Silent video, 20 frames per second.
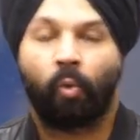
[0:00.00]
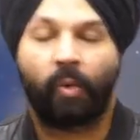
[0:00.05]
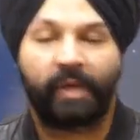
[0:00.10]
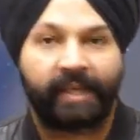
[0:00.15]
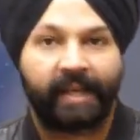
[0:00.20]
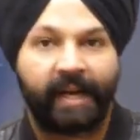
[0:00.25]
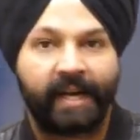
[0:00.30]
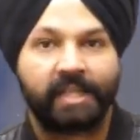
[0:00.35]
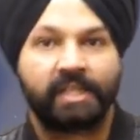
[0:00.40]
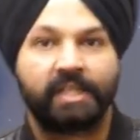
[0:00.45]

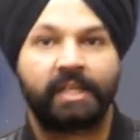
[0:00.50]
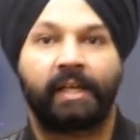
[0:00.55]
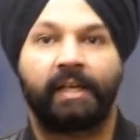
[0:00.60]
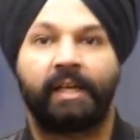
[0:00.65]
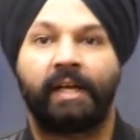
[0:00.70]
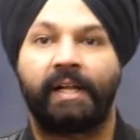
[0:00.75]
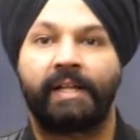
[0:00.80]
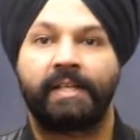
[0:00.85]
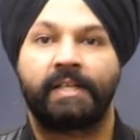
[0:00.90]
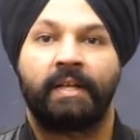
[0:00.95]
We get
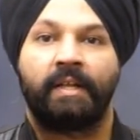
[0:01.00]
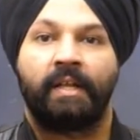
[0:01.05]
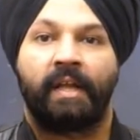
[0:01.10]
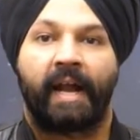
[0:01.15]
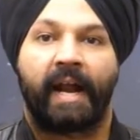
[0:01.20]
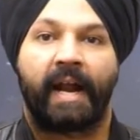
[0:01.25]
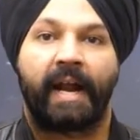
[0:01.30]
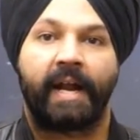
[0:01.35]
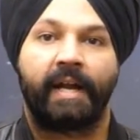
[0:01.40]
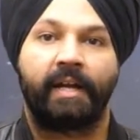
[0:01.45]
signals
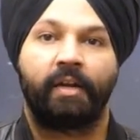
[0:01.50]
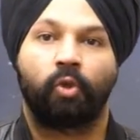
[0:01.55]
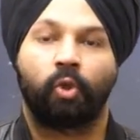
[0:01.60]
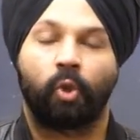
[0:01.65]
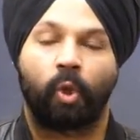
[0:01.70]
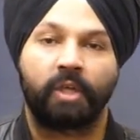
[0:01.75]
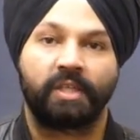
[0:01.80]
and